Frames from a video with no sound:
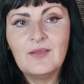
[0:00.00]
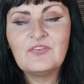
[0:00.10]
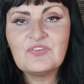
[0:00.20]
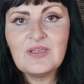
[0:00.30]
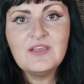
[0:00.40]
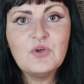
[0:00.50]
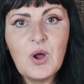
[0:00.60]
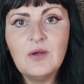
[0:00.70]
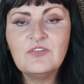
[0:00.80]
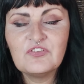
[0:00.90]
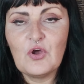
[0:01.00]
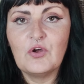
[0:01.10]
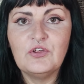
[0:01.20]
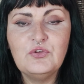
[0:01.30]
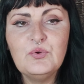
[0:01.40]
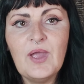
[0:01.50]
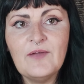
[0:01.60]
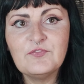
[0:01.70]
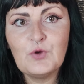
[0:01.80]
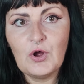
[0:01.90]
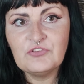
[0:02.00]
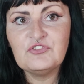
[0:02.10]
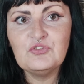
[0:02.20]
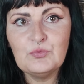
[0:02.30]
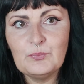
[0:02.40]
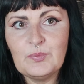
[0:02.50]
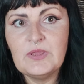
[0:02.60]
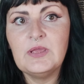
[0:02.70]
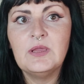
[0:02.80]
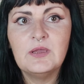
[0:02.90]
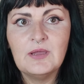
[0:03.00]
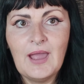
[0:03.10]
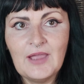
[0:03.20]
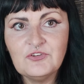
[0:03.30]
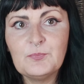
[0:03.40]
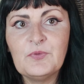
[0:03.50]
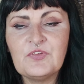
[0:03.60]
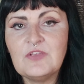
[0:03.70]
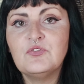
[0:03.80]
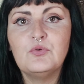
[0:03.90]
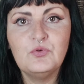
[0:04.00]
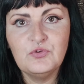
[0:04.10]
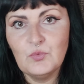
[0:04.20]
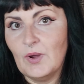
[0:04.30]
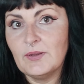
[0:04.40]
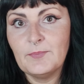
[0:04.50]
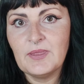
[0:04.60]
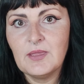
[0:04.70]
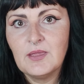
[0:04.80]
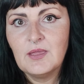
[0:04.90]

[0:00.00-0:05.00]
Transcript: Sing your own song. You have got to be 100% who you want to be.